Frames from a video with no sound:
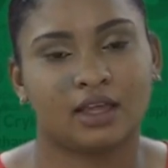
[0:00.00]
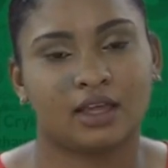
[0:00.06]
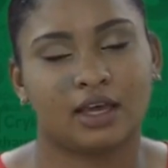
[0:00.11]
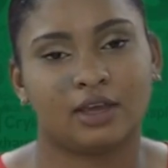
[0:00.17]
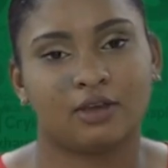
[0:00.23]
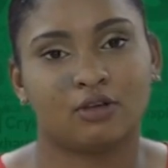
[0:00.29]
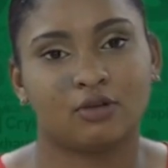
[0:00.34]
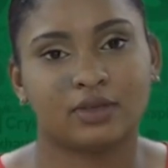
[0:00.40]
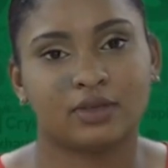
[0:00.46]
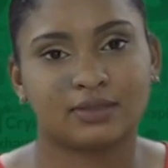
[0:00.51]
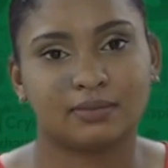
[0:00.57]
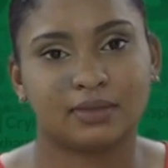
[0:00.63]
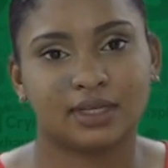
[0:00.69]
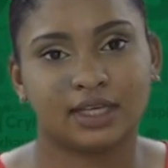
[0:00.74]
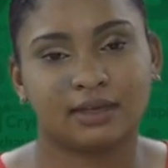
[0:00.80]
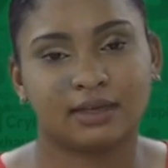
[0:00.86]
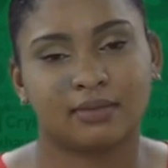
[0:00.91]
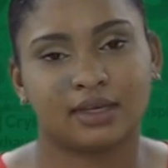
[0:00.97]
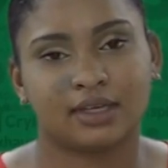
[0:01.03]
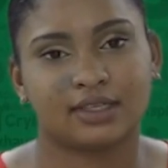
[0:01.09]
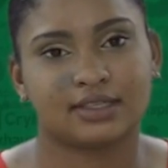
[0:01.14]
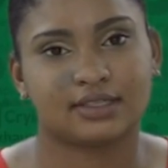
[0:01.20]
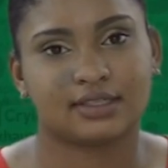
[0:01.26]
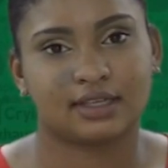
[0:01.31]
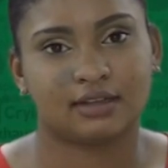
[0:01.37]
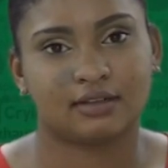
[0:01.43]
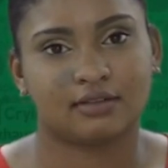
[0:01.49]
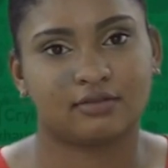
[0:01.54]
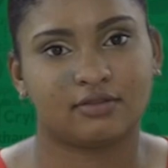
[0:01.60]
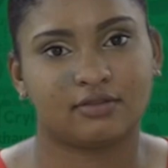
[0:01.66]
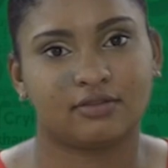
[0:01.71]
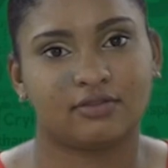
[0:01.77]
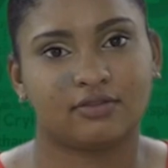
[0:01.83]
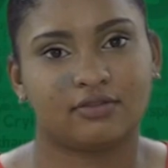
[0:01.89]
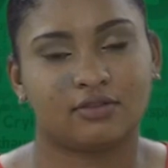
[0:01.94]
I always blame myself
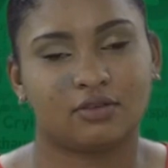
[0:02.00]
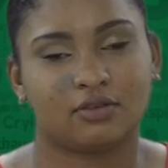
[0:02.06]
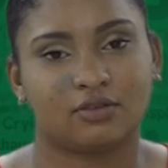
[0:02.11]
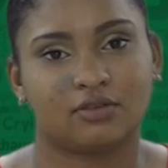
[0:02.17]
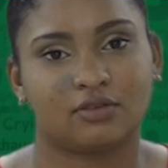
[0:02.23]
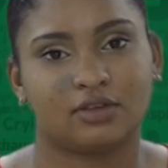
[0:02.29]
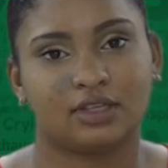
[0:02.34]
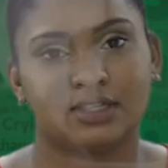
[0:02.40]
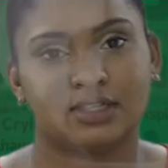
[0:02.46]
for the